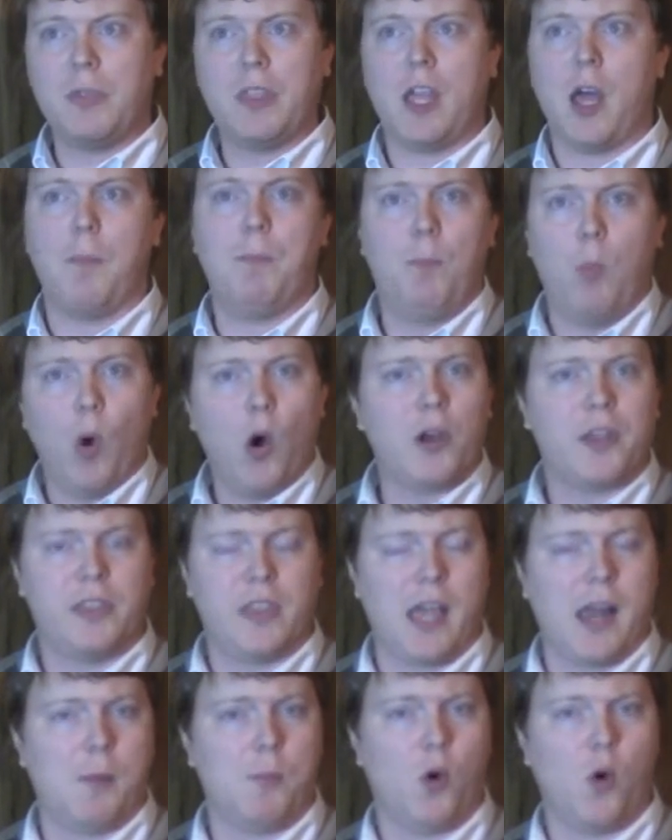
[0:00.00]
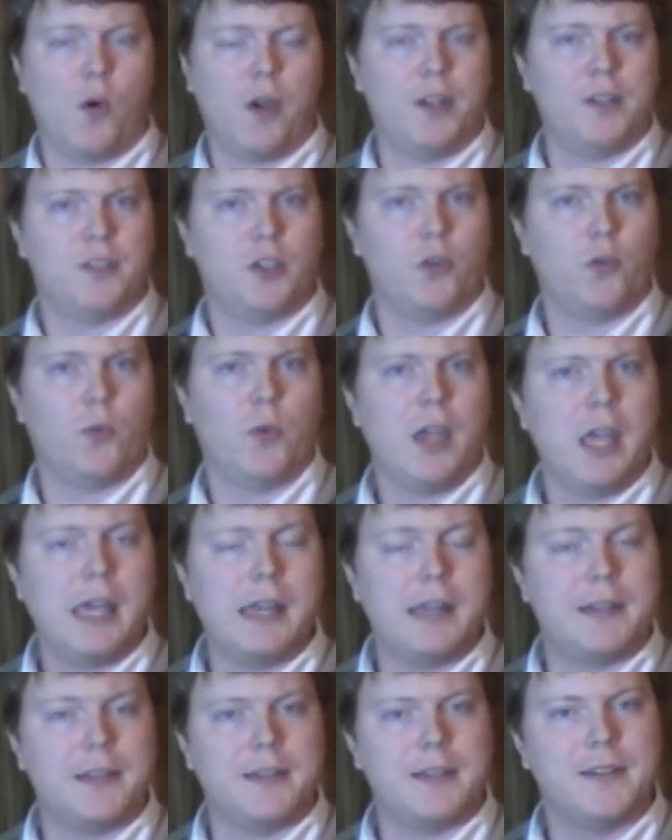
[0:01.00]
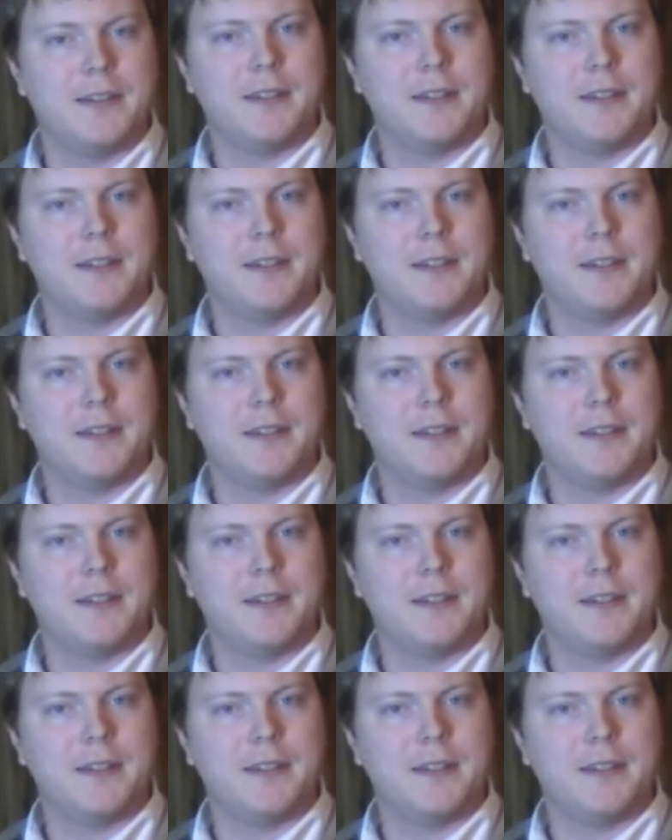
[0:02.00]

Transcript: a book that I'm going to read.